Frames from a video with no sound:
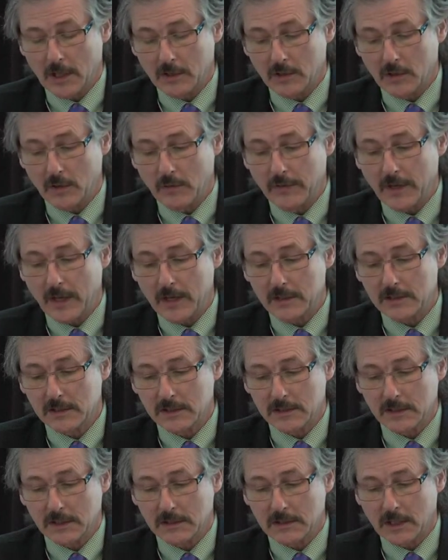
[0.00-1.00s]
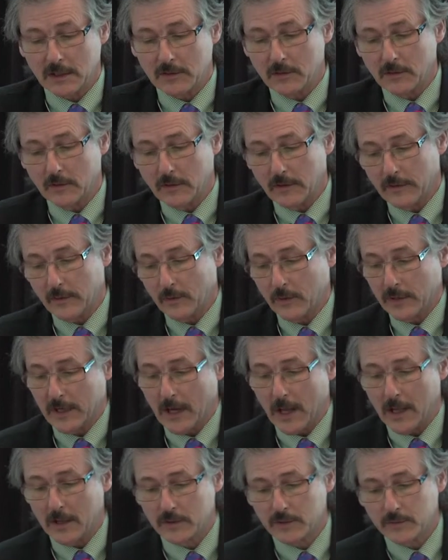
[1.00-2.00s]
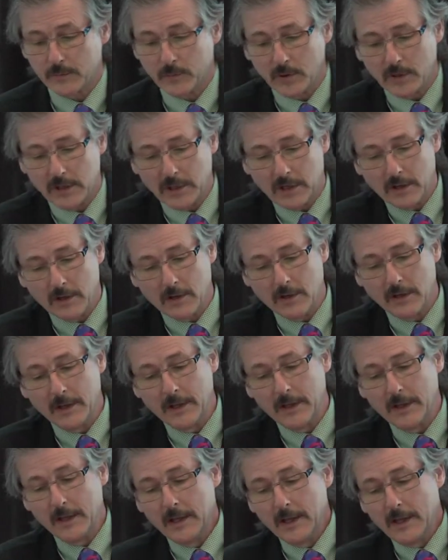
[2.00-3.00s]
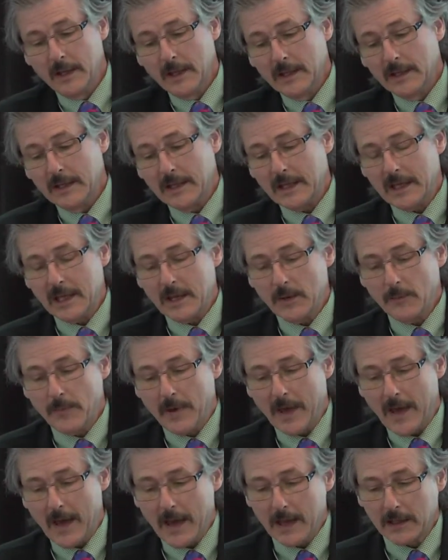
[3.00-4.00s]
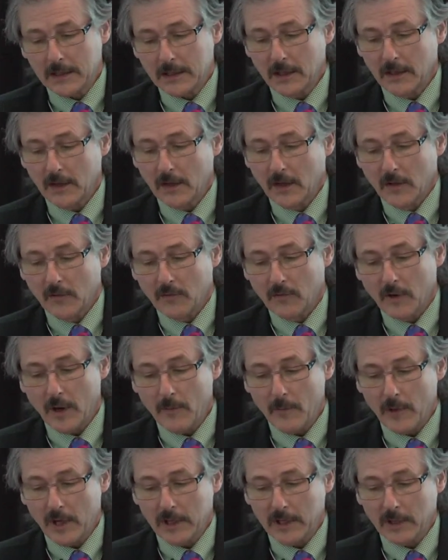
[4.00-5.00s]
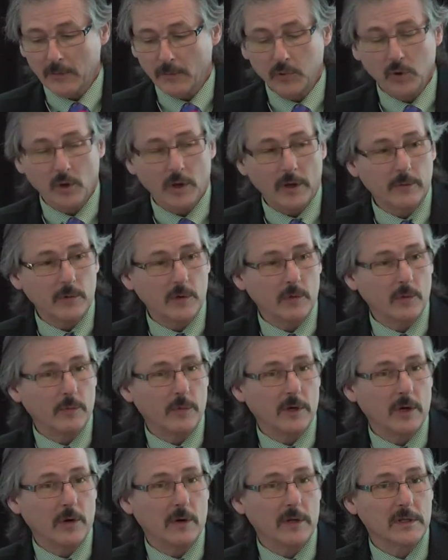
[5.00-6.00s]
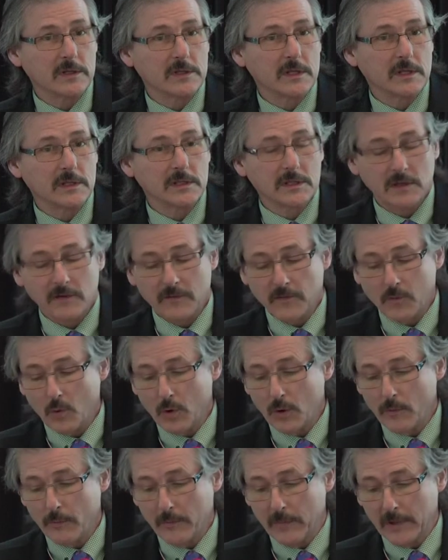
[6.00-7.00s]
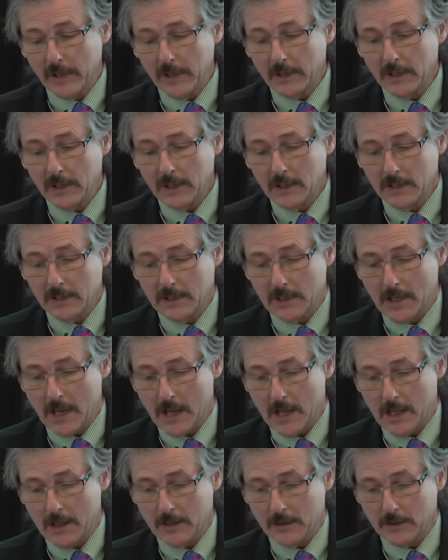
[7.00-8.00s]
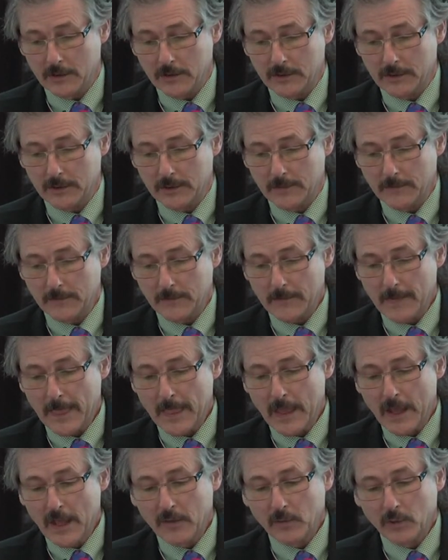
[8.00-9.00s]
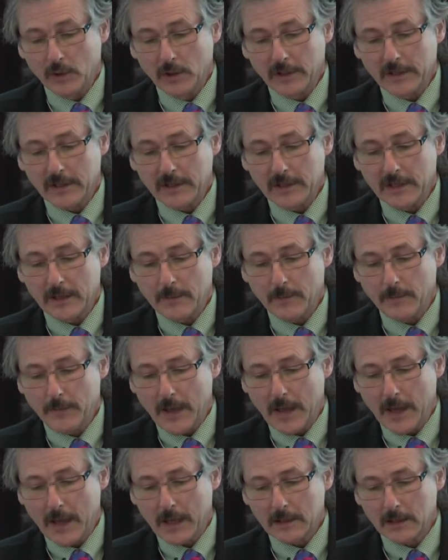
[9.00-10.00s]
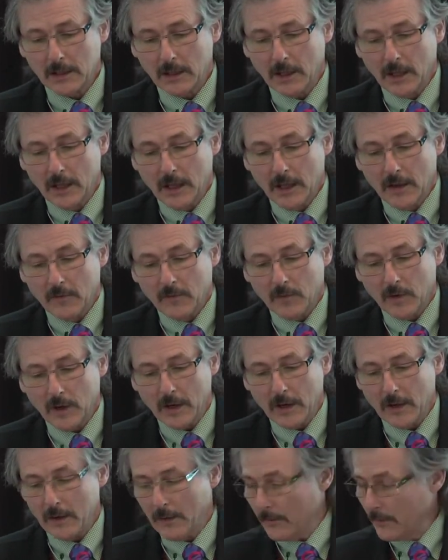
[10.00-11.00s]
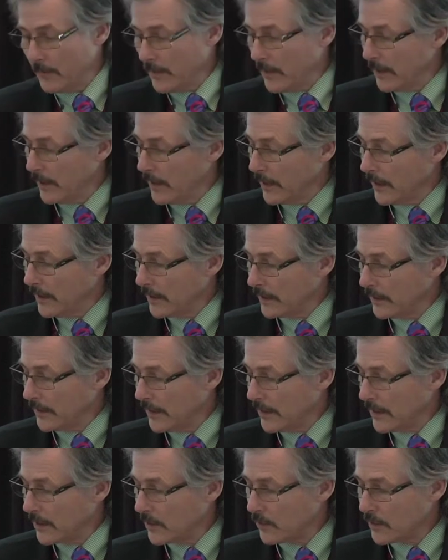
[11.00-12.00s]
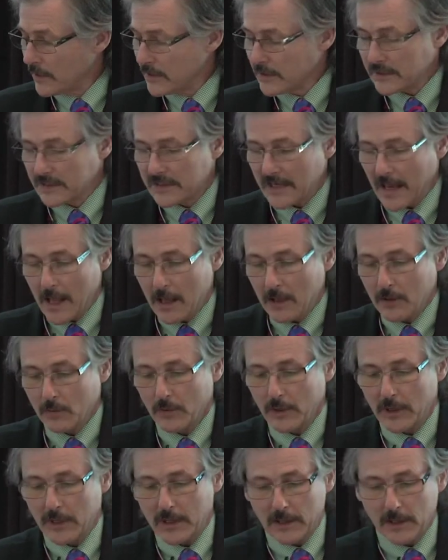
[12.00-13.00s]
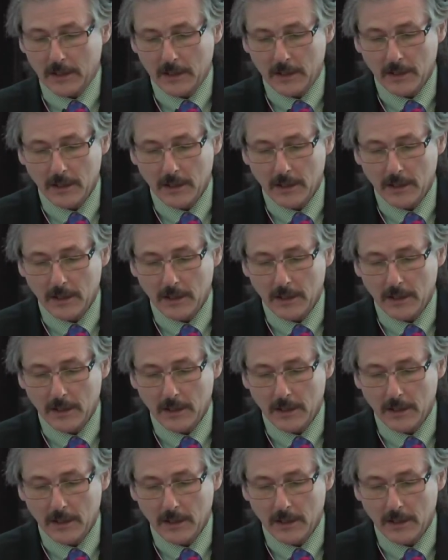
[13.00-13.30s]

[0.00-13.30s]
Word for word: $2,603 per year. The impact from unemployment will be around $64 million. If we look at the impact from decreased salary,